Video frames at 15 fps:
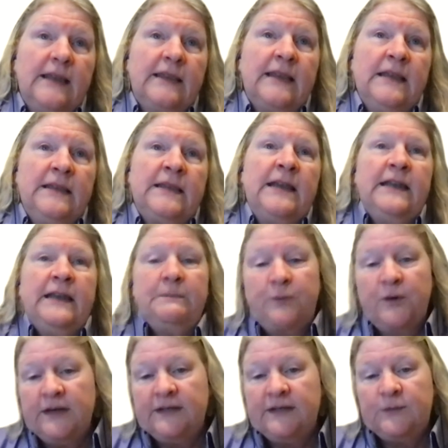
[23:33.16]
it
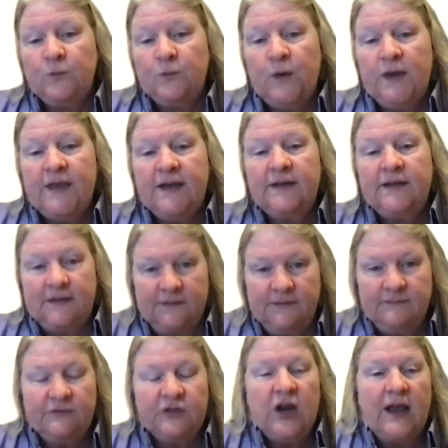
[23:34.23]
brings with it
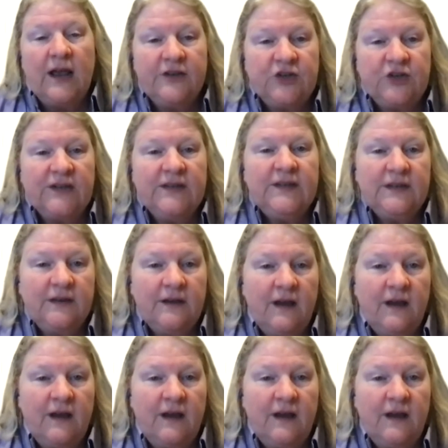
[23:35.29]
challenges.